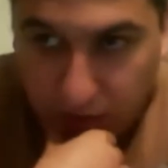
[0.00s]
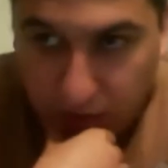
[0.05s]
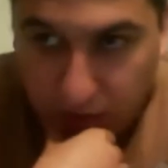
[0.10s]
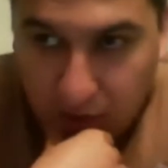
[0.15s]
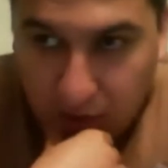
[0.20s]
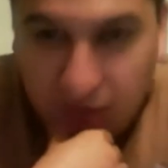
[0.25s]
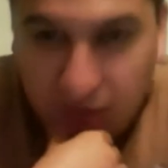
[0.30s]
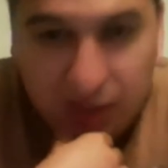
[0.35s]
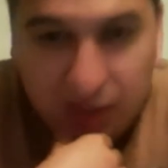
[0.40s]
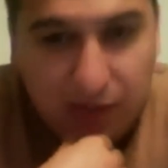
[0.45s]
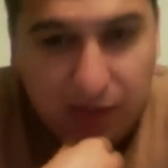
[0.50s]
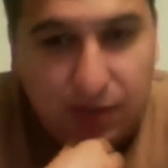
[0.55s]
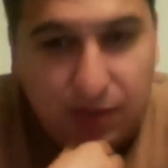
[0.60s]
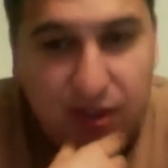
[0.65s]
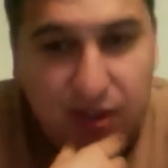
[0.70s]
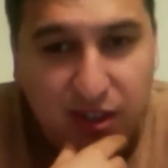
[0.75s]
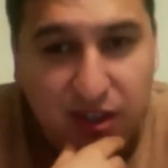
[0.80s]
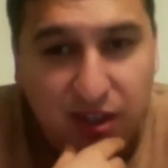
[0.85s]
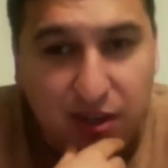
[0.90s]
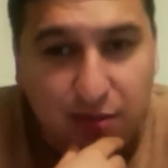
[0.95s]
Could they fall
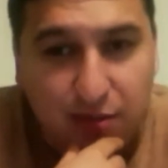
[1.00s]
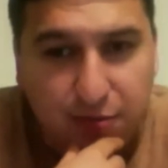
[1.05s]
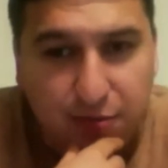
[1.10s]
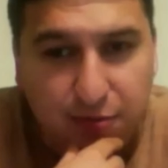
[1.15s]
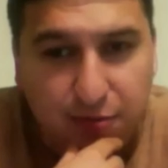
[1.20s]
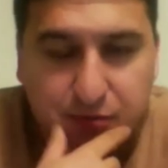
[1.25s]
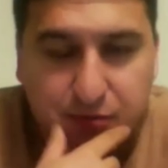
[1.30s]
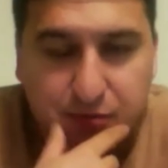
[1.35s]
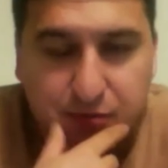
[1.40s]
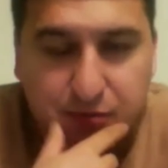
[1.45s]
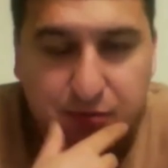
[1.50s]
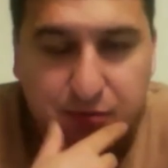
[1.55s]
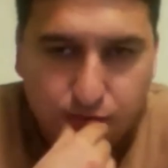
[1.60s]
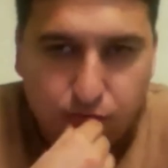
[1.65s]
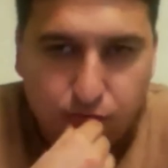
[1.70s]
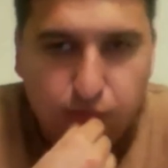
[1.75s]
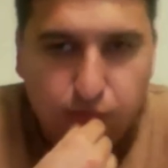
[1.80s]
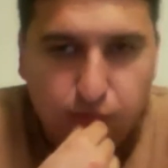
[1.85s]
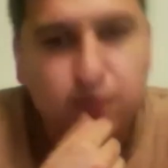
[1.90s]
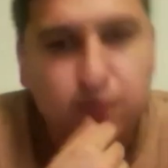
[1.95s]
in love?
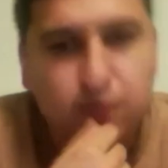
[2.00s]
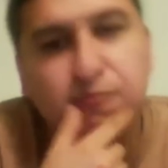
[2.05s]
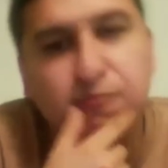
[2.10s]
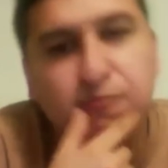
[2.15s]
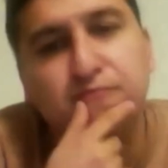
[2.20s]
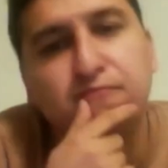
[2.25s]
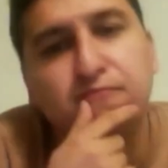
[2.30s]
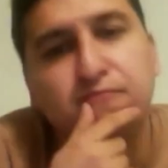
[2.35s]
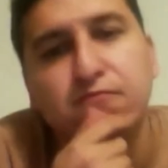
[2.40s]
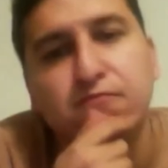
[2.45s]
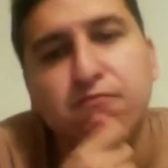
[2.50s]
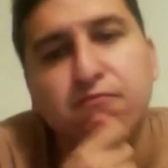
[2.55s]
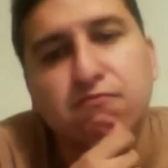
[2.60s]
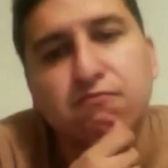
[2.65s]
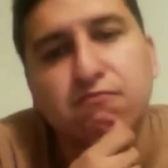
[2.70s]
Hmm.